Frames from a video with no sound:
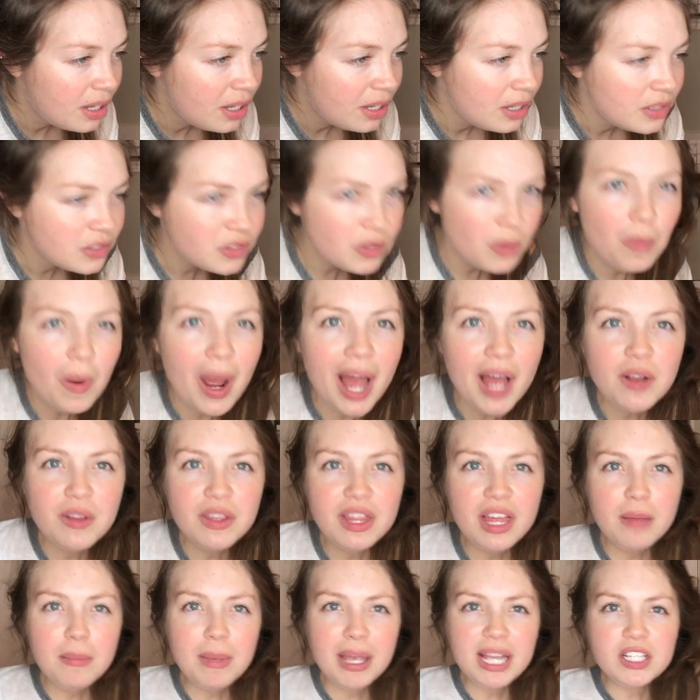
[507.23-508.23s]
So why do
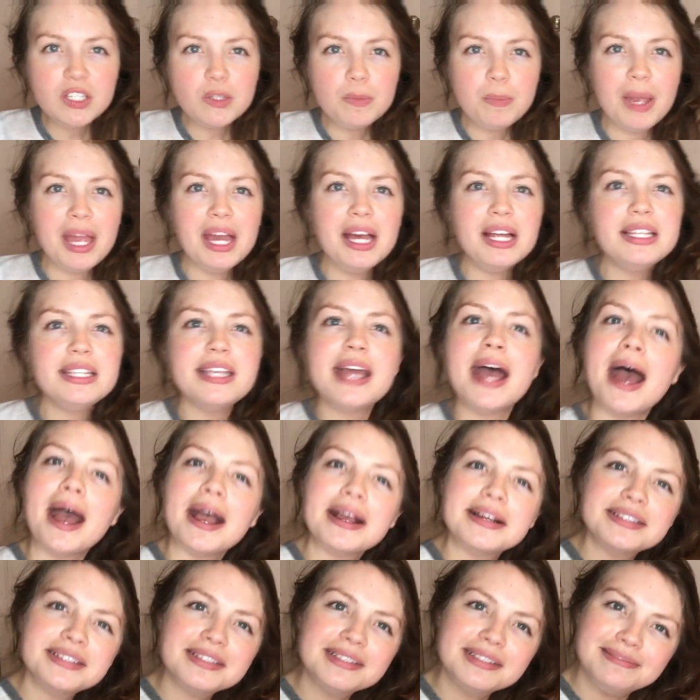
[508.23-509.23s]
they make
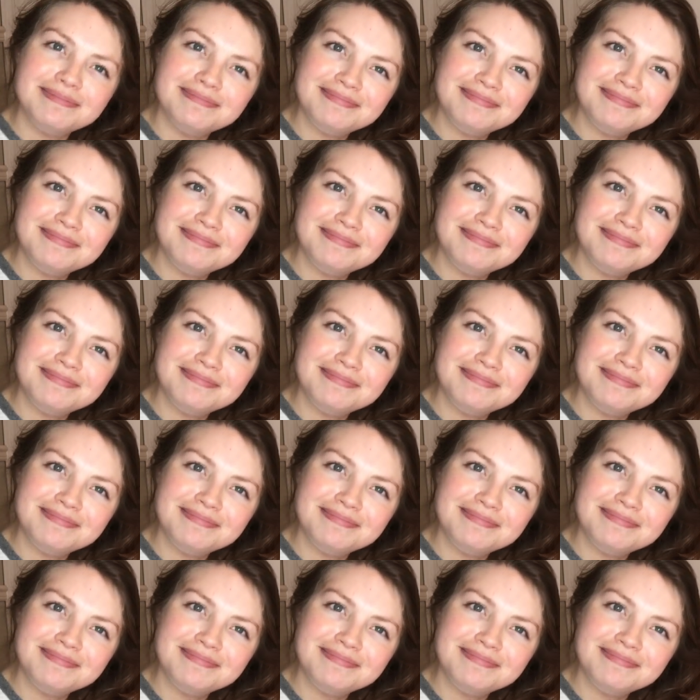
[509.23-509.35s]
spandex?